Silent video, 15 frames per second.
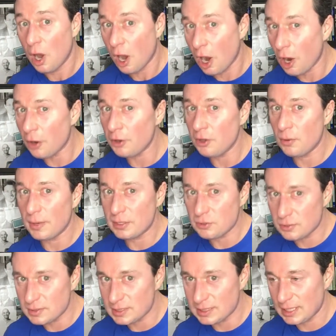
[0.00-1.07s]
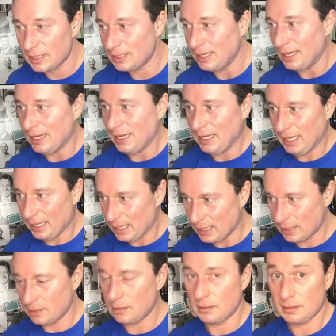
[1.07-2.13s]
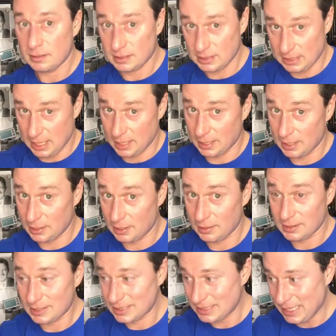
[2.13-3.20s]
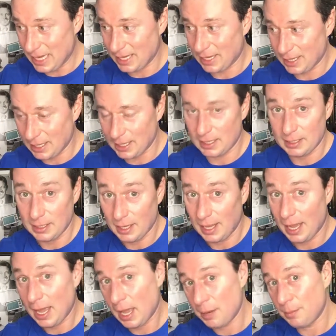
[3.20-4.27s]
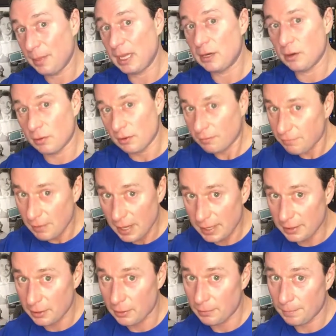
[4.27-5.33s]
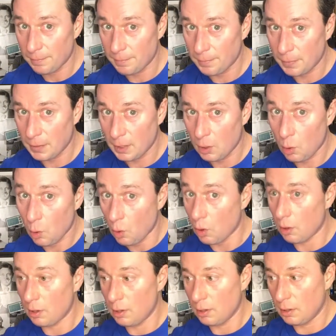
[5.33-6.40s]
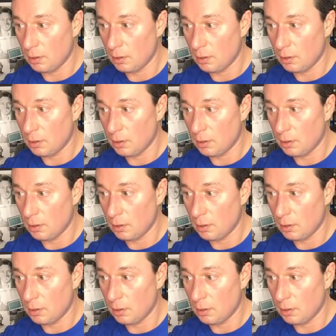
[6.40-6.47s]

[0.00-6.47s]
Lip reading: Are you interested in staying in and me notifying you, or